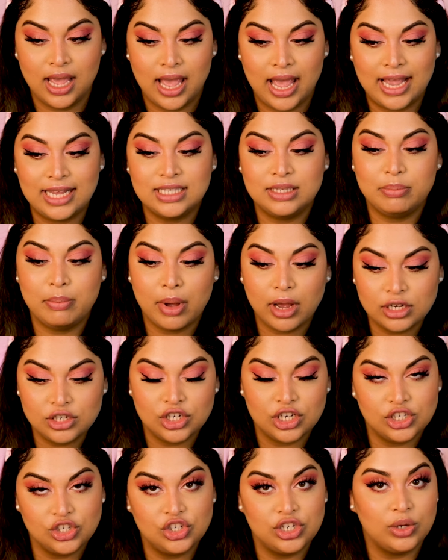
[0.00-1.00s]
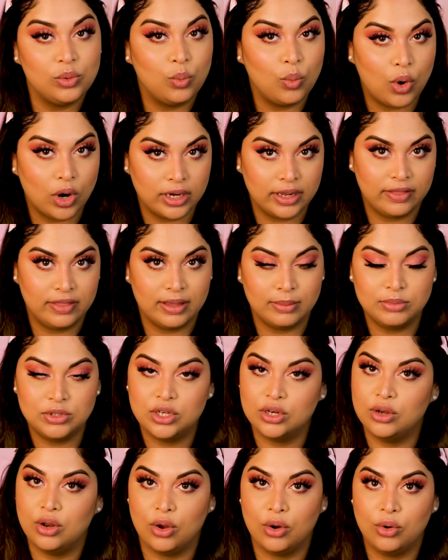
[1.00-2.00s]
as much as she wanted them to
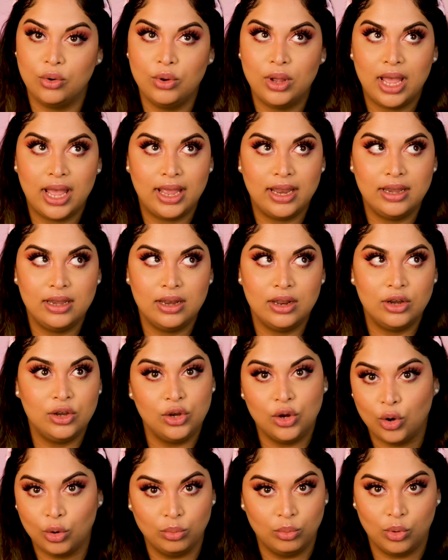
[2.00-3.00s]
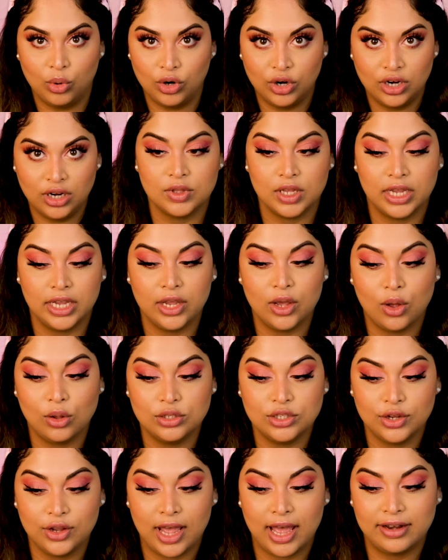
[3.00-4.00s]
know and no more. He
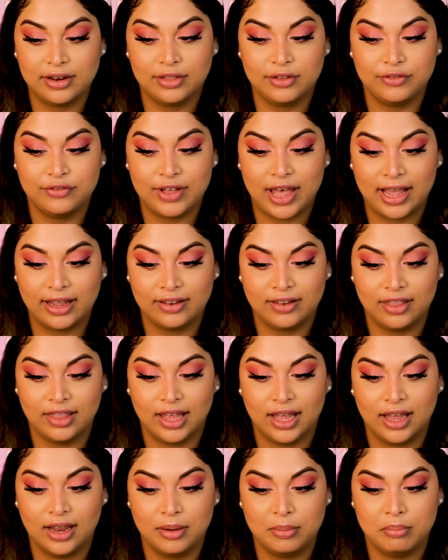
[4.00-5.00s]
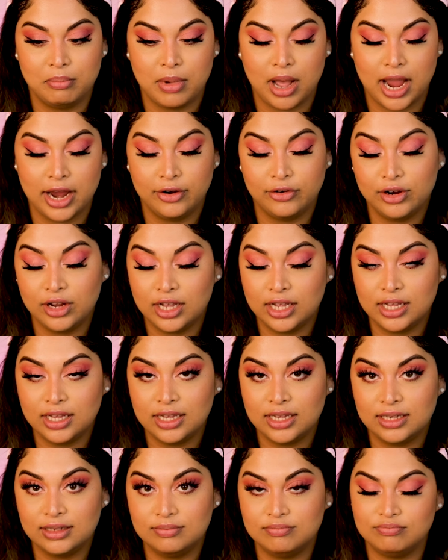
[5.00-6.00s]
also added the fact that
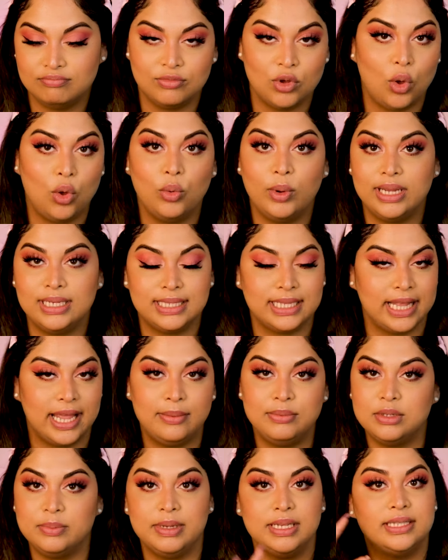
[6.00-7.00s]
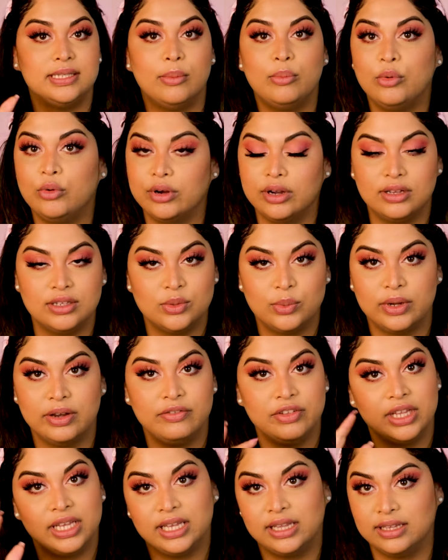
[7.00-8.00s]
Myra always claimed to be somewhere else whenever
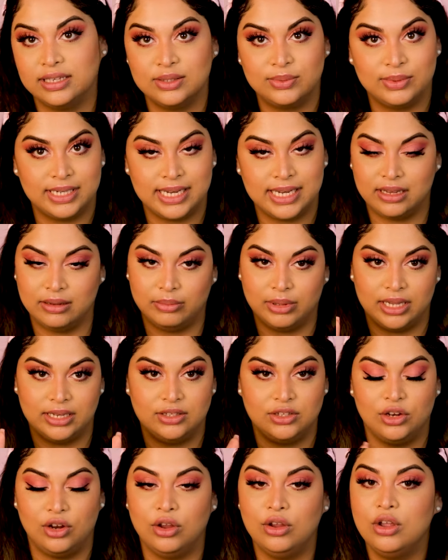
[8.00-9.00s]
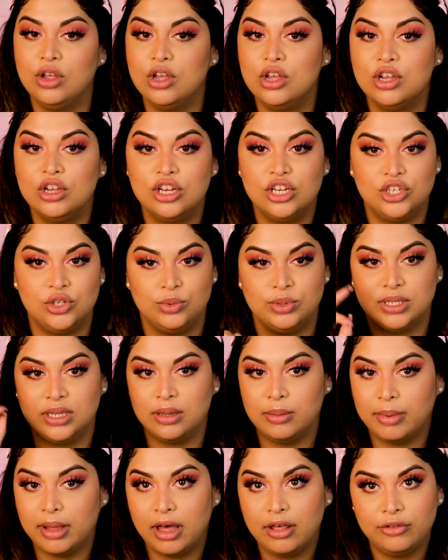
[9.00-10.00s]
the killings were taking place. You know, she was in
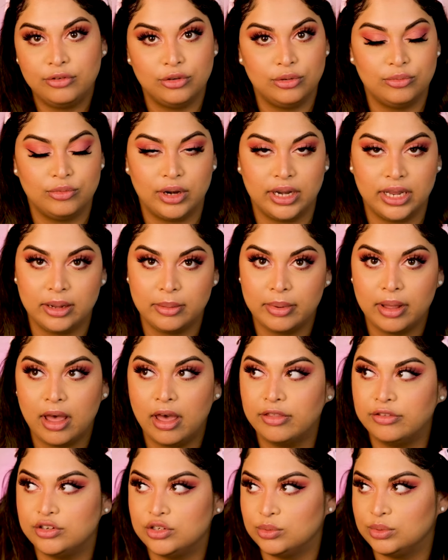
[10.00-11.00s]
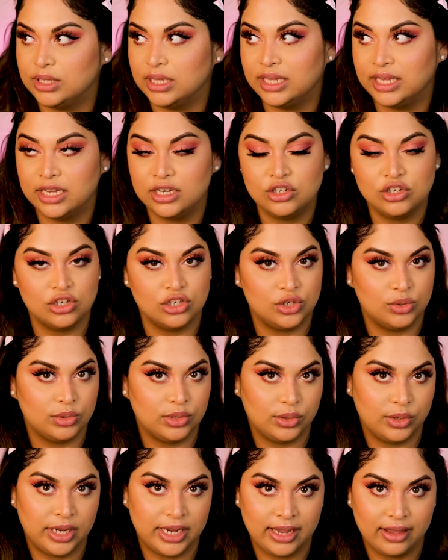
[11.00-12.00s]
the bathroom running a bath. She was in the kitchen. She was
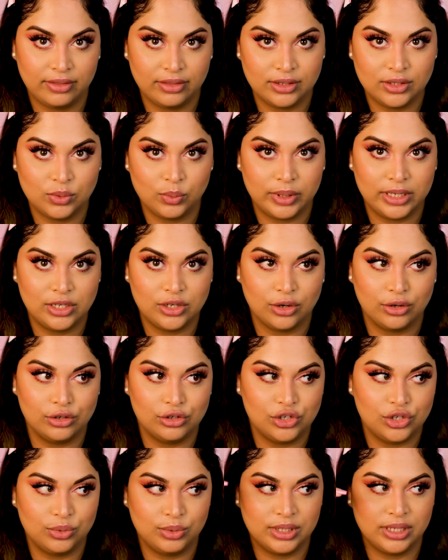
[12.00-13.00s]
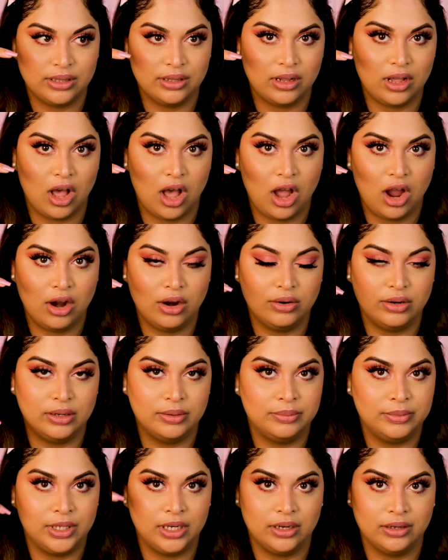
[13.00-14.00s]
looking out this window. She was in the car,
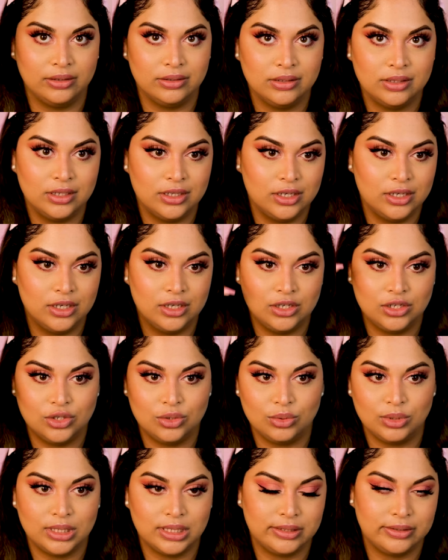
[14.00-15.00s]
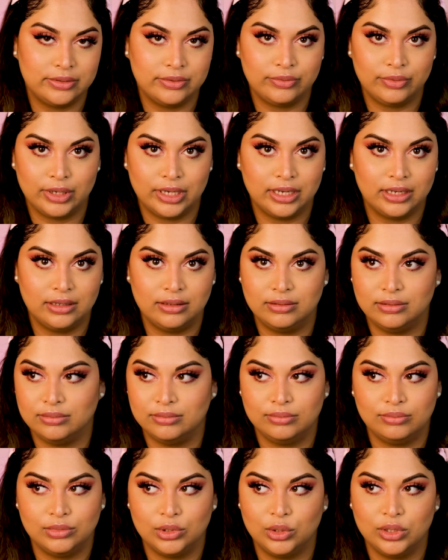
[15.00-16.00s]
you know, she was
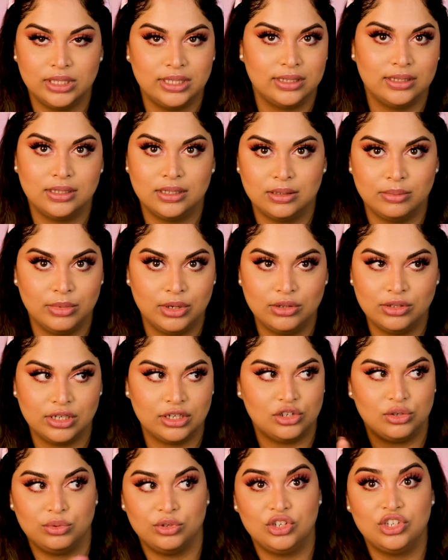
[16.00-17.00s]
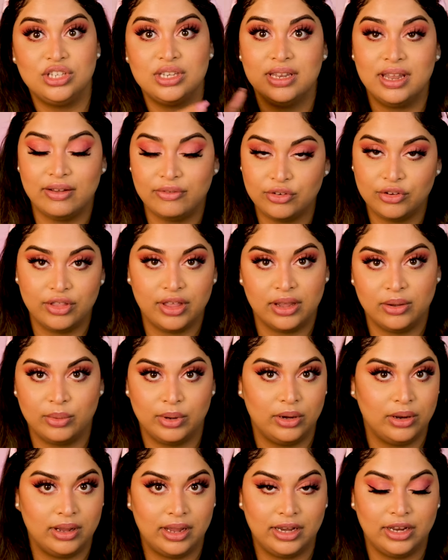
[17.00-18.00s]
freaking listening to some music. She was just never there
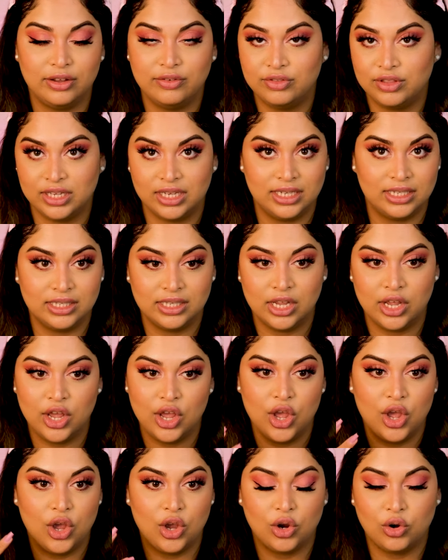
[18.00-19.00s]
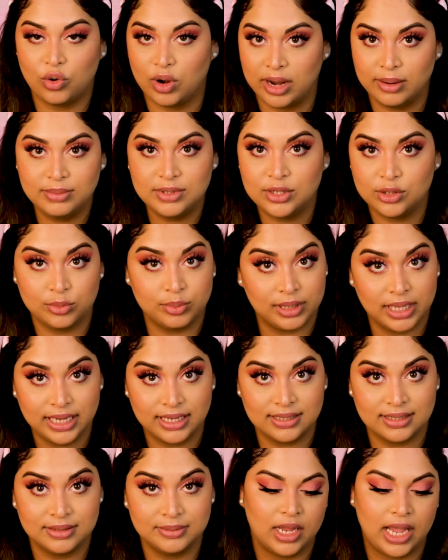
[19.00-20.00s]
when any of these crimes took
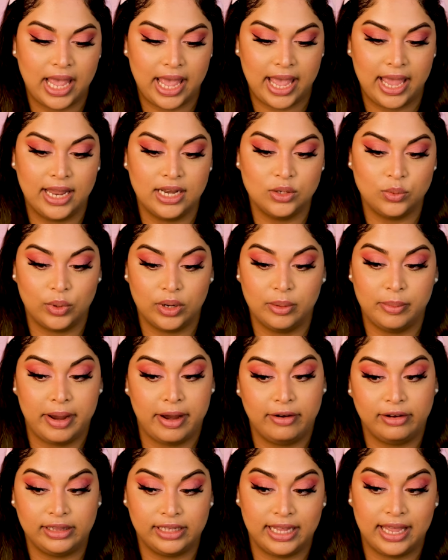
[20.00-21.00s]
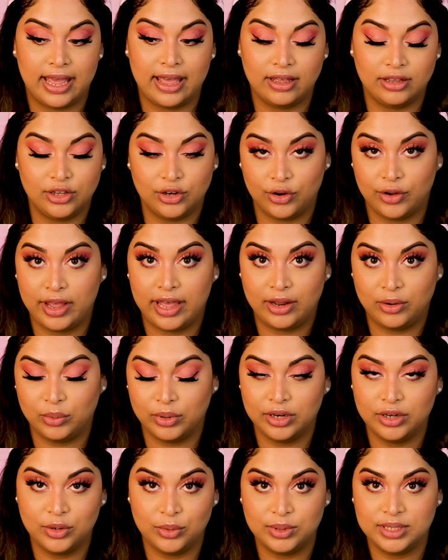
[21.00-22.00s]
place. And when apparently, you know,
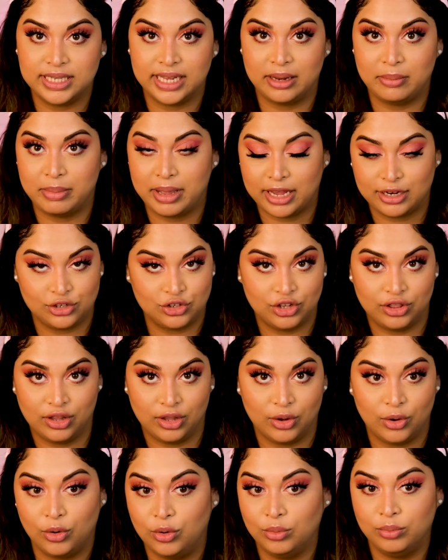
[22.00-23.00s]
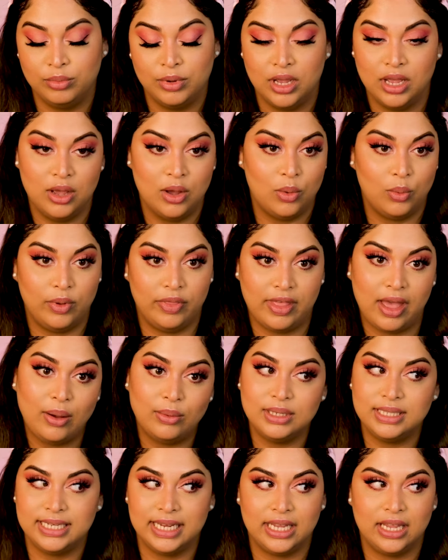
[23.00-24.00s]
Edward, who was getting bashed in the home, when that
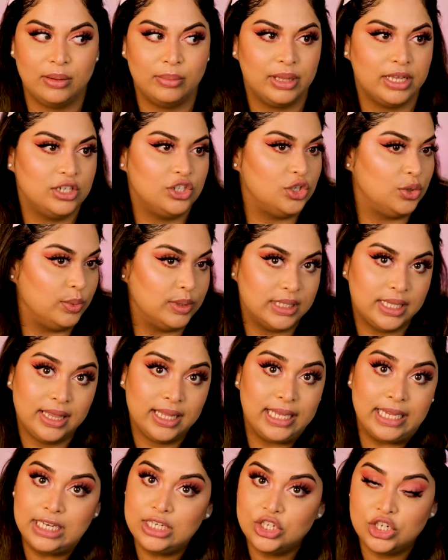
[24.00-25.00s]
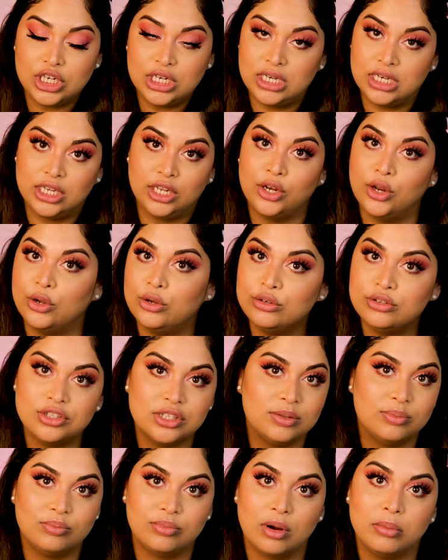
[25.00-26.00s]
was taking place, she was in the kitchen, you know,
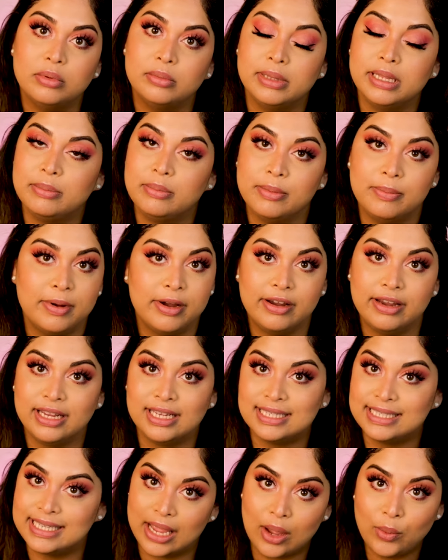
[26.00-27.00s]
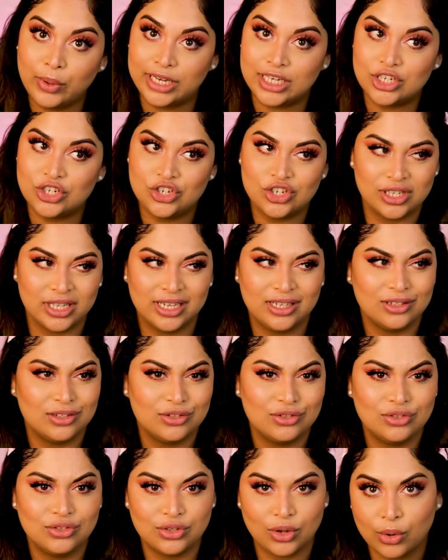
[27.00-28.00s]
just probably preparing a sandwich. Like,
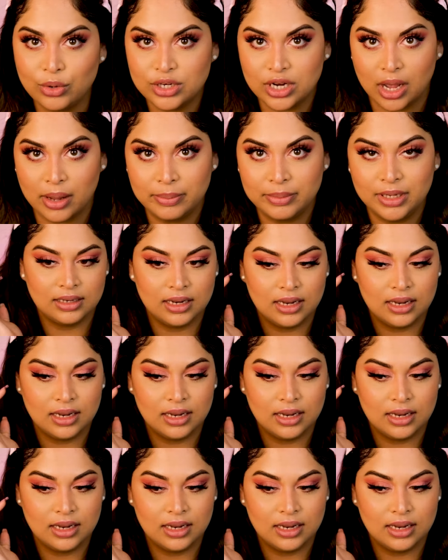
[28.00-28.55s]
so dumb.